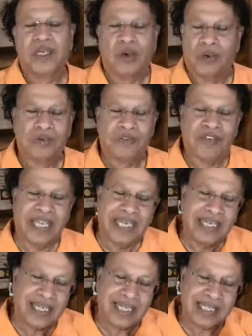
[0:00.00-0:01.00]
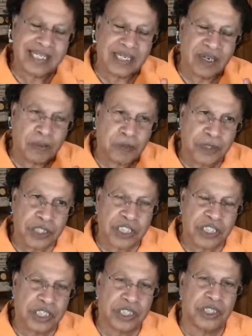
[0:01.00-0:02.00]
No, failure is an
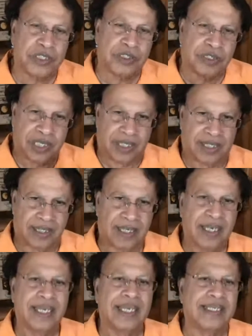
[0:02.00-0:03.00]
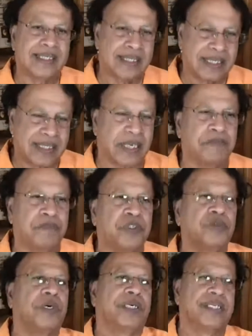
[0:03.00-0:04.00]
opportunity to learn. It's a step
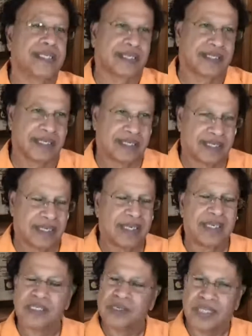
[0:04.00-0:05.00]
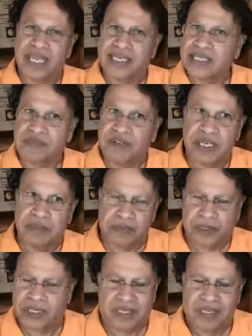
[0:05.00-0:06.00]
towards success. So that is very
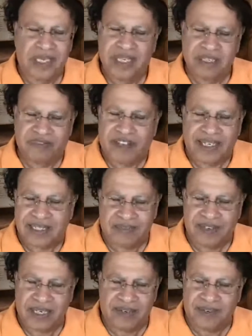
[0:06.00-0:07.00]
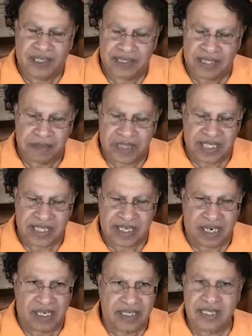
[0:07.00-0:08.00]
important. In fact, whenever somebody
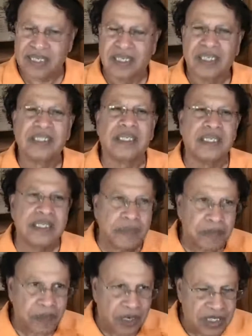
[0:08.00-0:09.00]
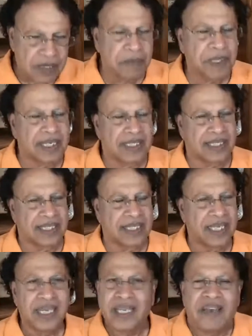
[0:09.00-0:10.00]
starts, there is a
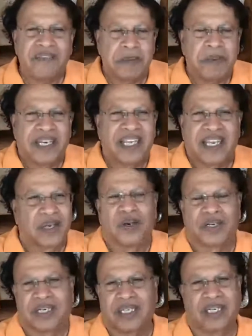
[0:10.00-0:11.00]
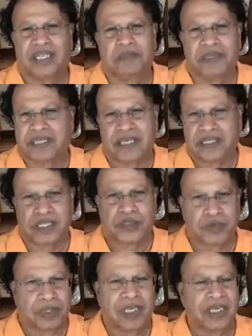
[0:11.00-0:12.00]
possibility. Everybody cannot really be
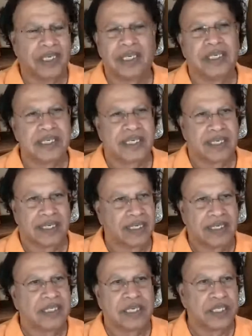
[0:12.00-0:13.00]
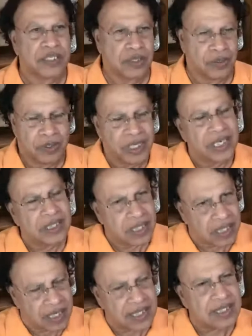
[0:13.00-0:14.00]
successful instantly. There
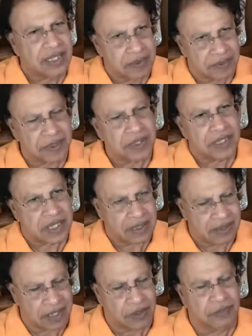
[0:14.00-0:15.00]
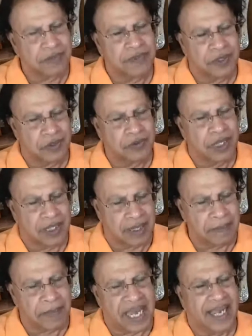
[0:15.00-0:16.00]
are, you will
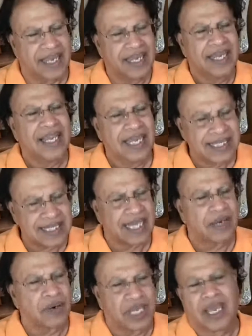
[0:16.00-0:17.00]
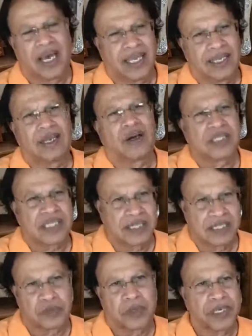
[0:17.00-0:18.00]
come back and say, "Okay, I lost
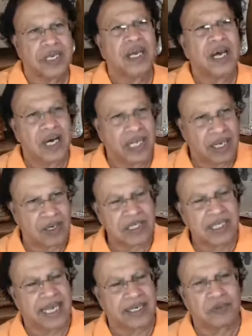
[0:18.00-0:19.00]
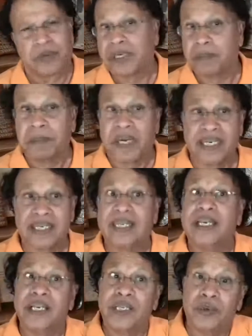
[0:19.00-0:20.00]
this one, I lost that one," but
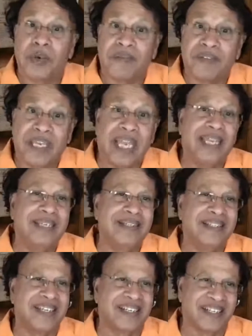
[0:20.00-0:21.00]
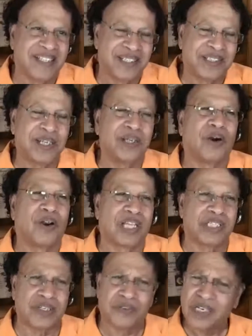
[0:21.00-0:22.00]
you have gained the
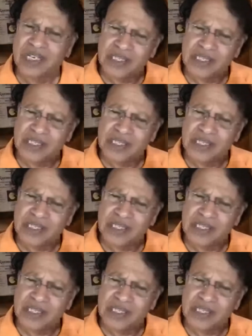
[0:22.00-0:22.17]
knowledge of.